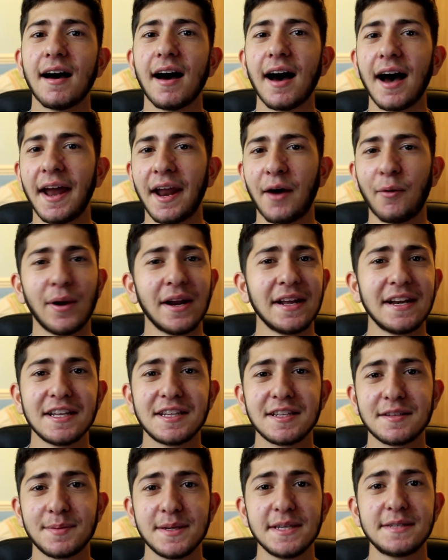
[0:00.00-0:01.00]
and I wanted
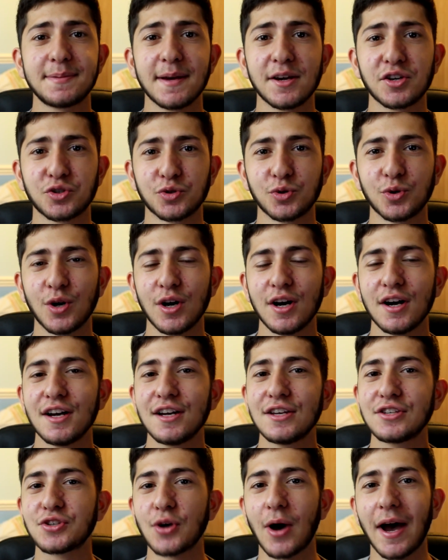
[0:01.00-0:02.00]
it to be special,
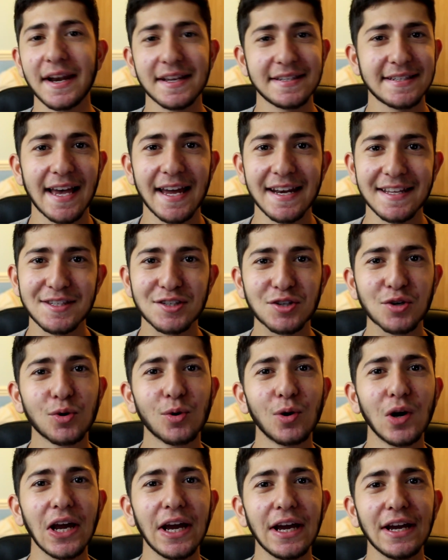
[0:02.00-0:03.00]
so I decided to
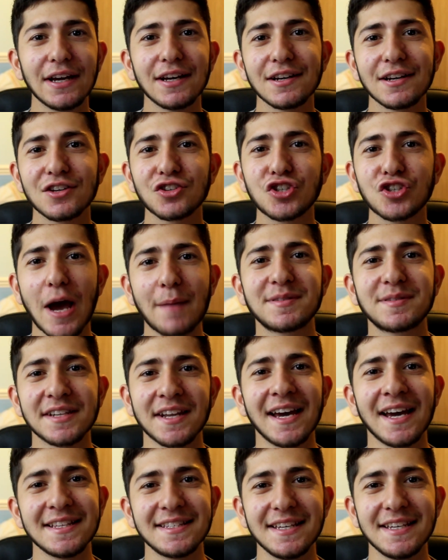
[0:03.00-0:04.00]
call it Chapter
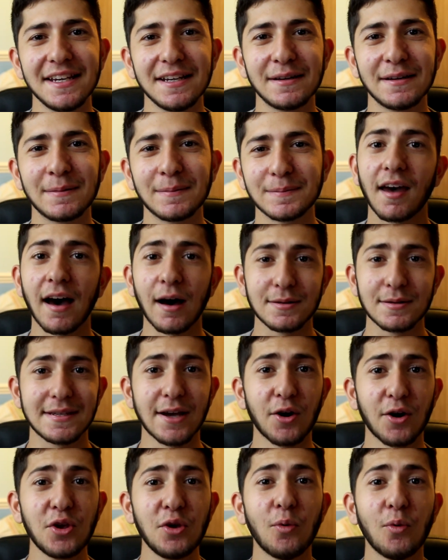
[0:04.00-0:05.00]
19. I'll
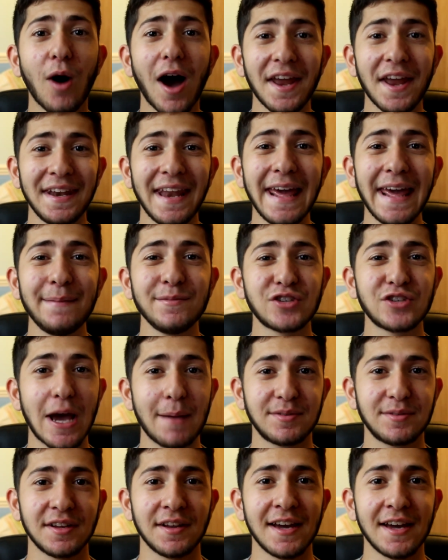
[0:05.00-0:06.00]
tell you what I named
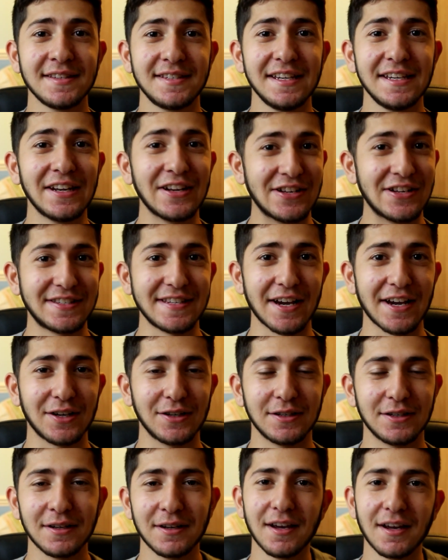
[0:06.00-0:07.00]
Chapter 19 in a
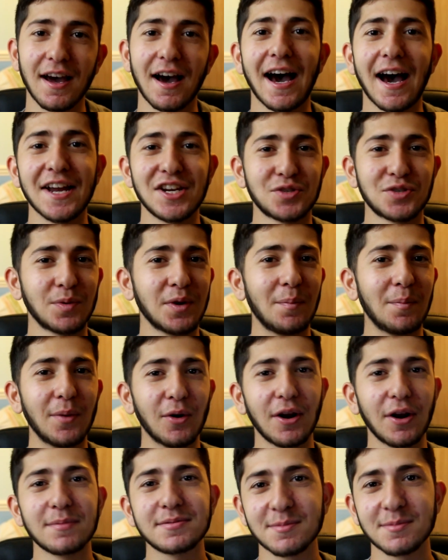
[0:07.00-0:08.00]
second. I just want to
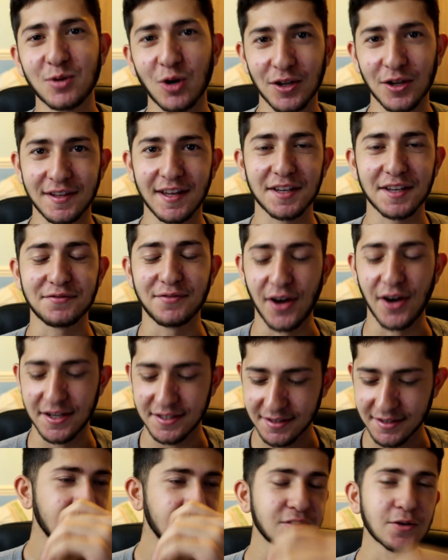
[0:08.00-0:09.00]
build up some context
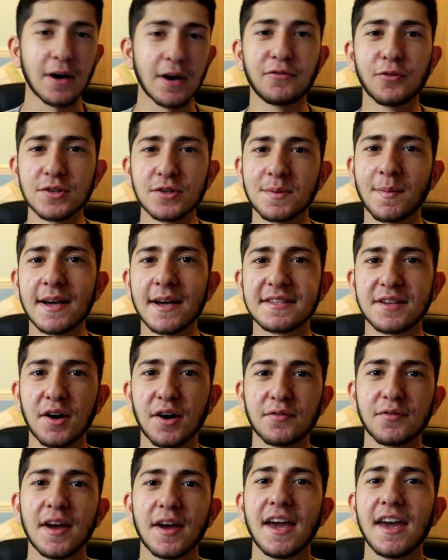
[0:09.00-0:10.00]
first. So I thought to
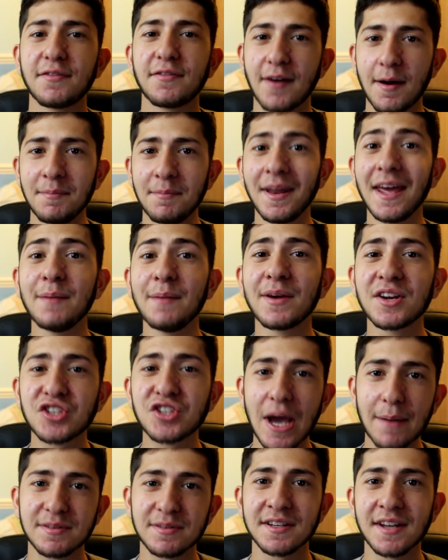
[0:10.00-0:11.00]
myself, if I'm naming
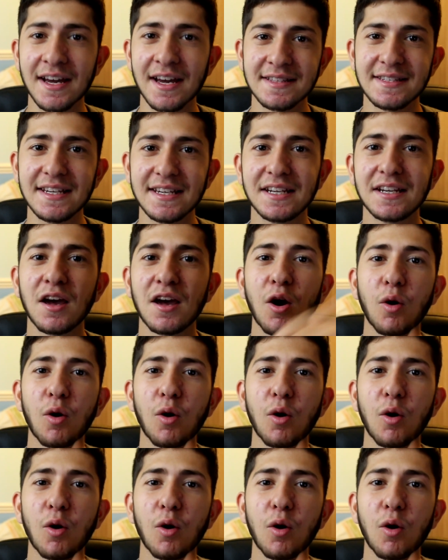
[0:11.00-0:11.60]
Chapter 19,